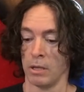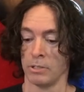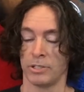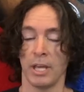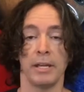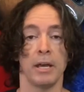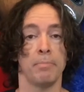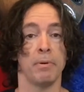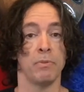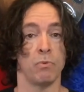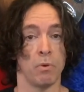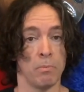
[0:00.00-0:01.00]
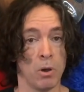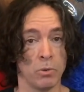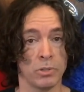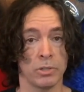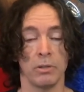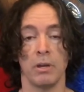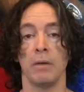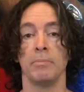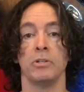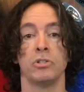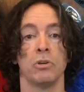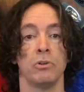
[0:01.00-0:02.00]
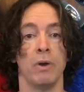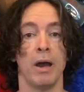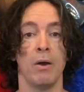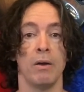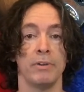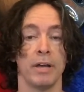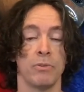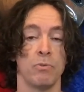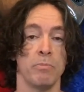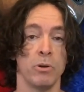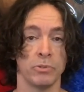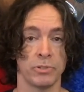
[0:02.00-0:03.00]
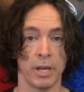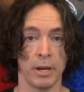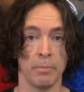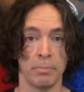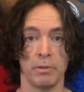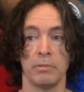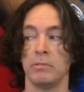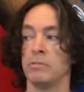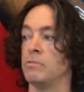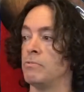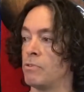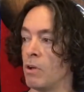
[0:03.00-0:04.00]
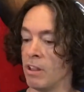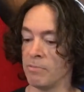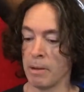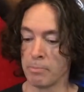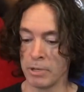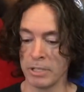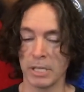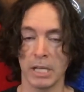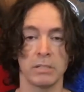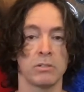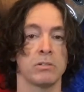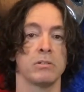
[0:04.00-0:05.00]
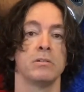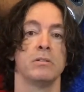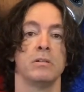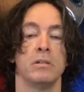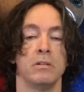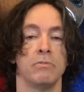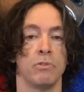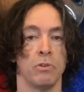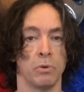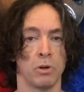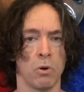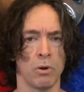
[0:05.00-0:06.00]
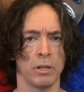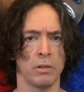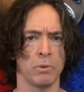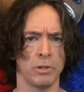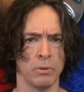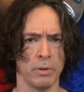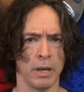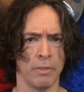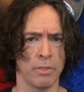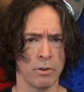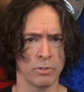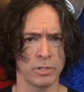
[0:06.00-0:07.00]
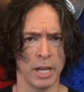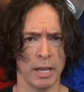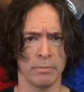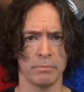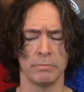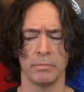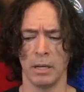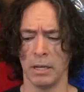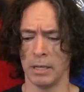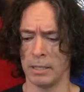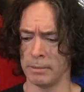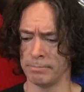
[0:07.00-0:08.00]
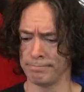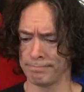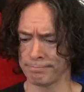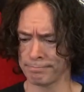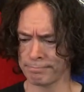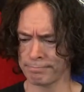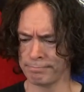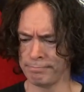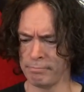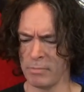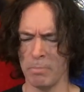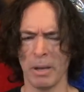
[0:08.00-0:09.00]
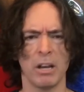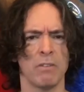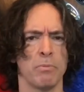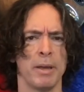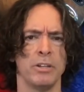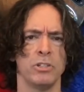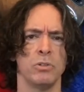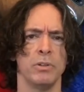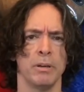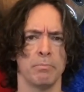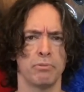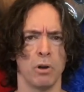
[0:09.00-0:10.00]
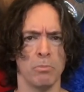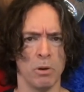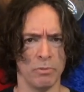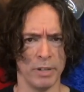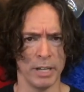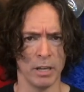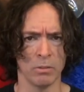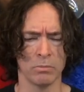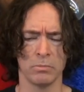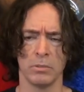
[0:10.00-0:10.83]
setting up of the remote. I'm going to show you how I've got the remote set up for all of my presets for the recording that we're doing on Thursday. My cover band is shooting a promo video,